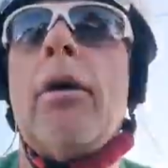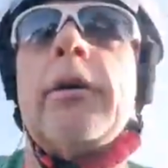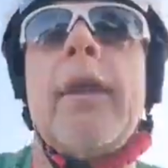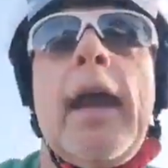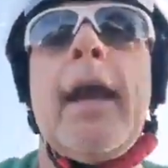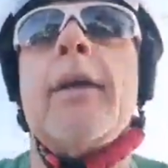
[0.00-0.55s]
on
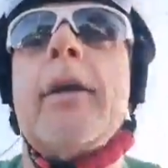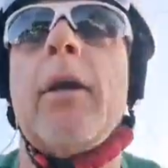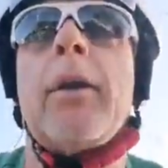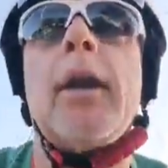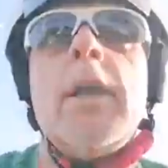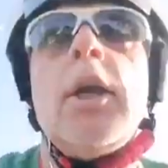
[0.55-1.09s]
to anger
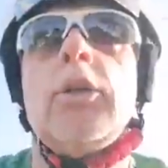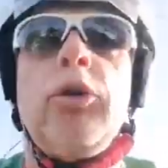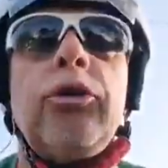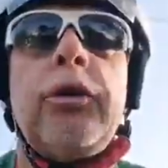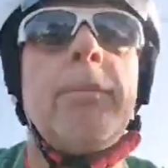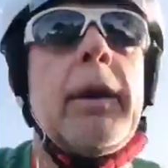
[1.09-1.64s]
going, you
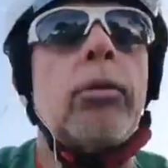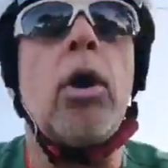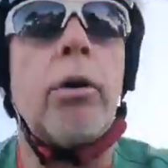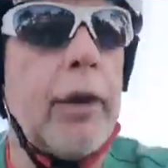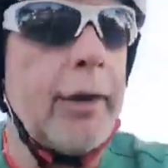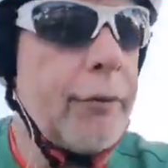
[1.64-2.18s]
did me
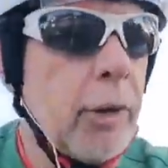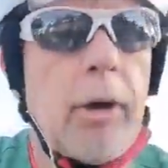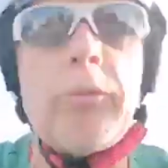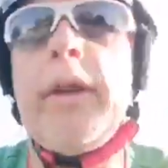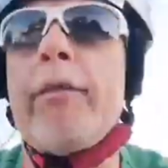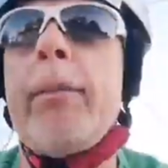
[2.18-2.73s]
wrong, therefore I'll
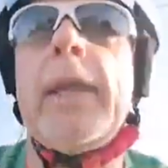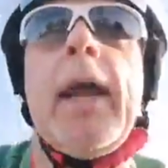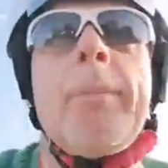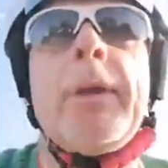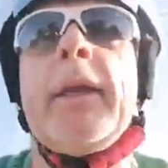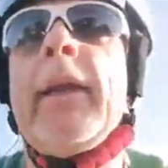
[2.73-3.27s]
never be
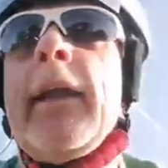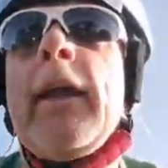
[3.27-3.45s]
happy.